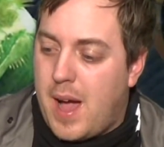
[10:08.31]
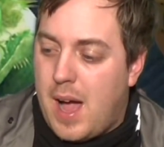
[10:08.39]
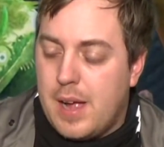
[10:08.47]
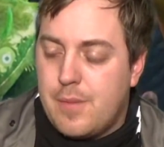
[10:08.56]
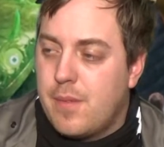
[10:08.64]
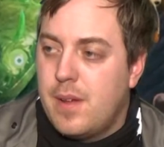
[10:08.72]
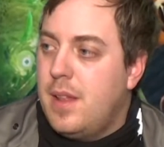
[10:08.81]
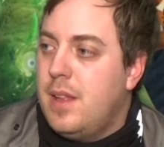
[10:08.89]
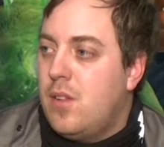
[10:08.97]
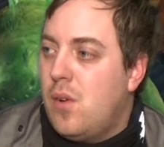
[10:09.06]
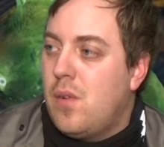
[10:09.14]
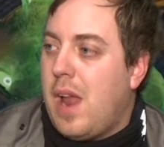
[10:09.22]
I
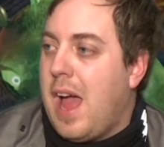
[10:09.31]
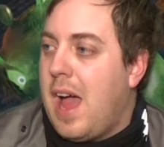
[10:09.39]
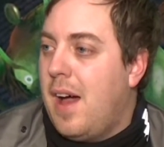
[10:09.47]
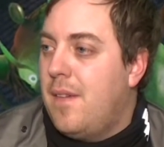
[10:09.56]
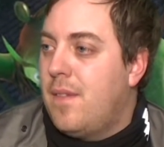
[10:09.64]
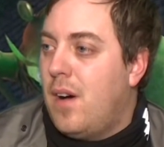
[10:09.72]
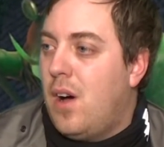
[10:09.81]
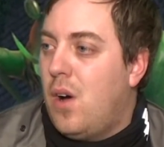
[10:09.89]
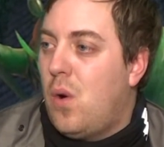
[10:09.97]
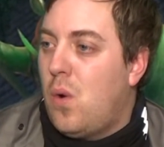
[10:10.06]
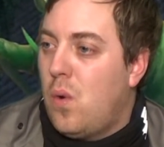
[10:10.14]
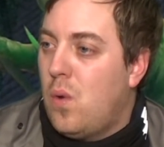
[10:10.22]
really don't have a
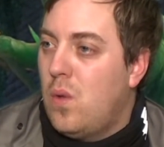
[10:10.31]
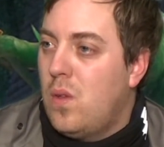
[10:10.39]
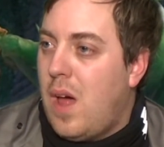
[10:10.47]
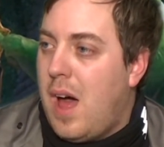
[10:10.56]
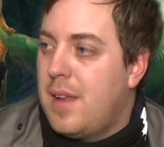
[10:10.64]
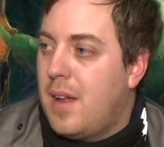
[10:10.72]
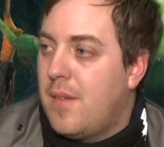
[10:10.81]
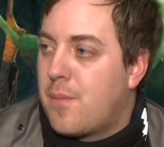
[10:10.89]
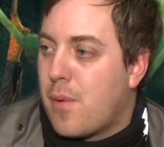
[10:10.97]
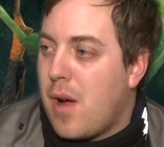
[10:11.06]
whole lot of